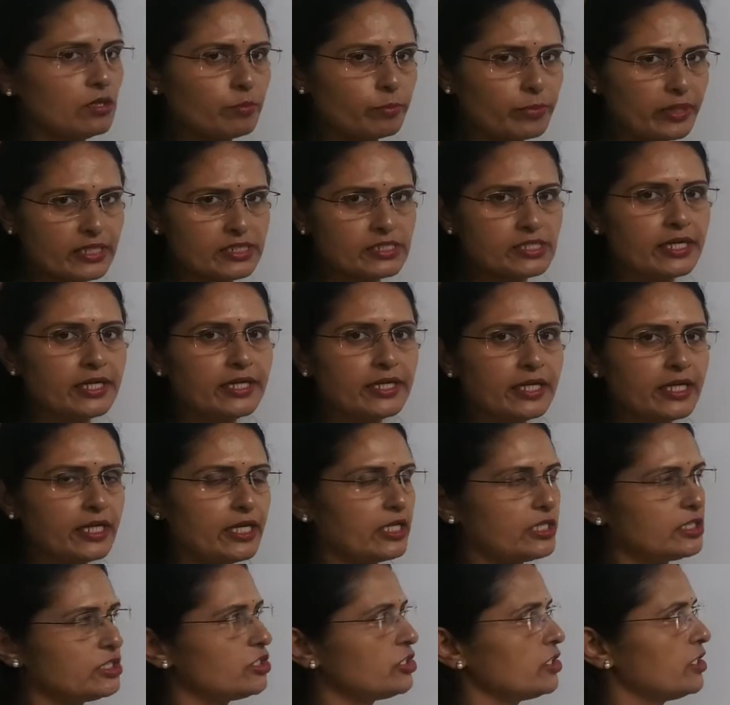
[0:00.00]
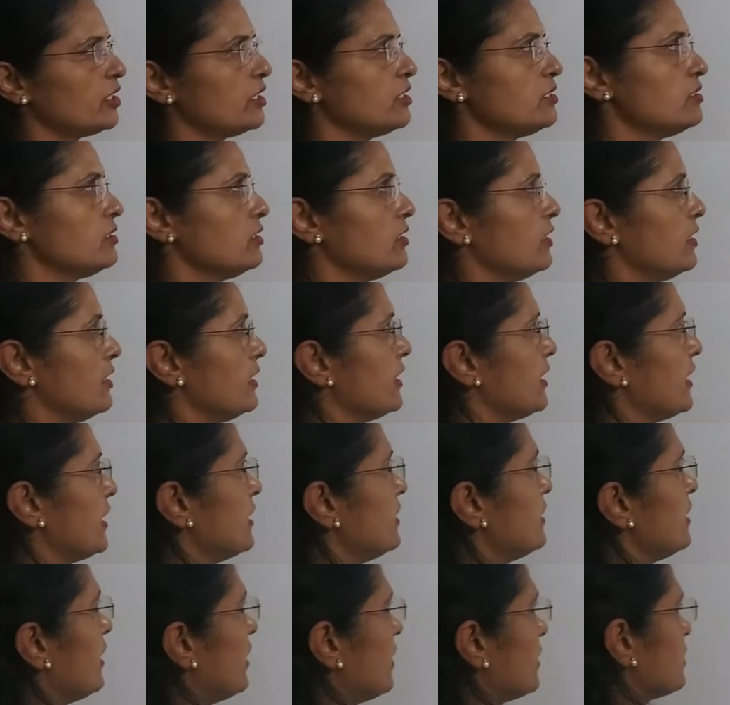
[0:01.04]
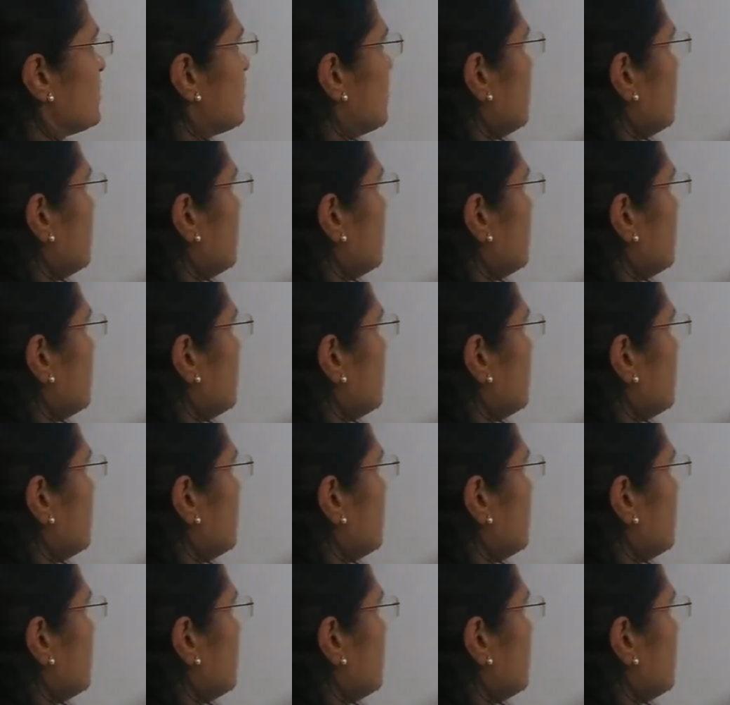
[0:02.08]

present age is 10x